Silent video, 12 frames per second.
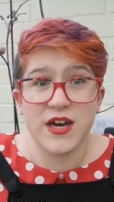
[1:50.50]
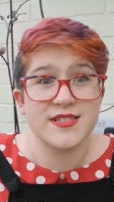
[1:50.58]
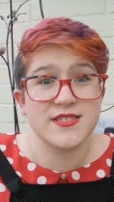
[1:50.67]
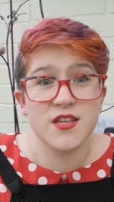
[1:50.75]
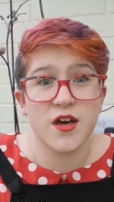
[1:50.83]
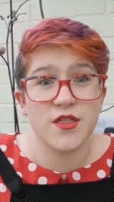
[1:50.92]

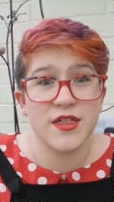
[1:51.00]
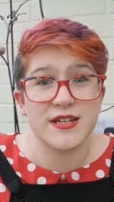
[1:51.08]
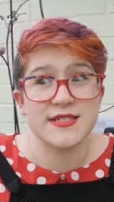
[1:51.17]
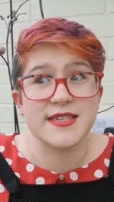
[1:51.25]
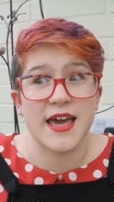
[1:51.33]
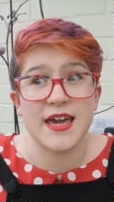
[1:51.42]
there's
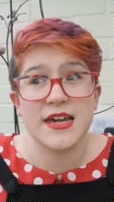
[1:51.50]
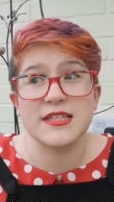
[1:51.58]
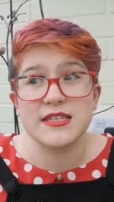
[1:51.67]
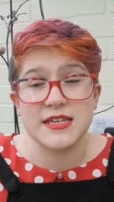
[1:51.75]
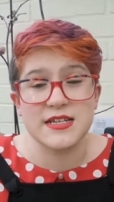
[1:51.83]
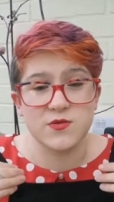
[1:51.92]
nothing
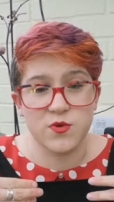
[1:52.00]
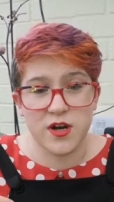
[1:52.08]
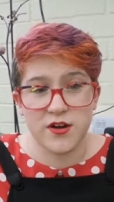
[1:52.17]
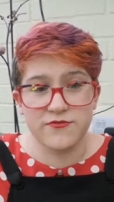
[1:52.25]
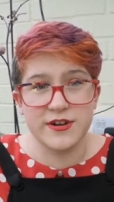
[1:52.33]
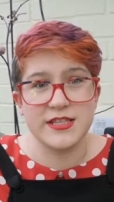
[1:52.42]
saying that these
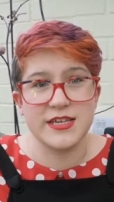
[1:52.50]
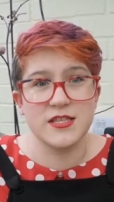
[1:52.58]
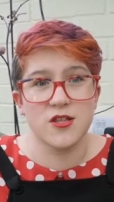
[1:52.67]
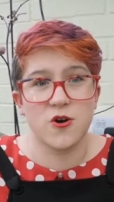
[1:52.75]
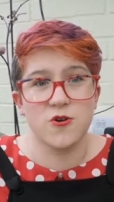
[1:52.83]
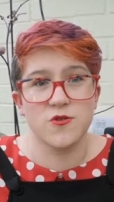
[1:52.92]
were
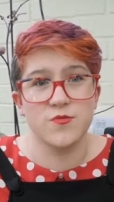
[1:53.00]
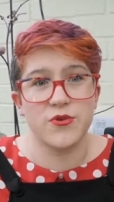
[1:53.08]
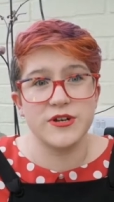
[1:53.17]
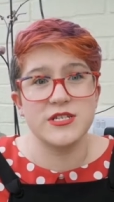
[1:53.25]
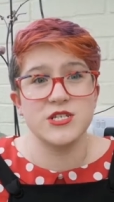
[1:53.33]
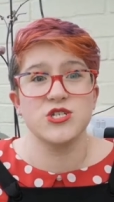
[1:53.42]
really long
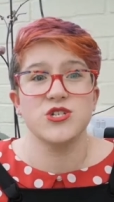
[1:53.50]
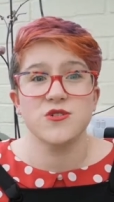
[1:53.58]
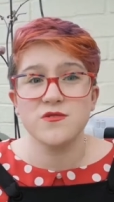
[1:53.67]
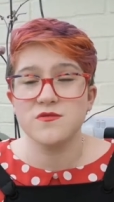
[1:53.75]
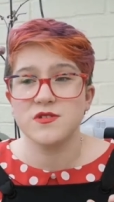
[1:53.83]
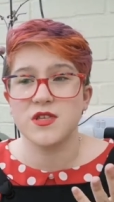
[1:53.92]
pointy
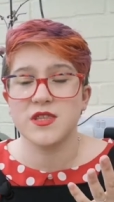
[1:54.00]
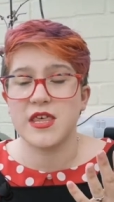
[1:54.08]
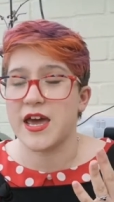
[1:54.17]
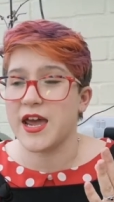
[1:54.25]
shoes.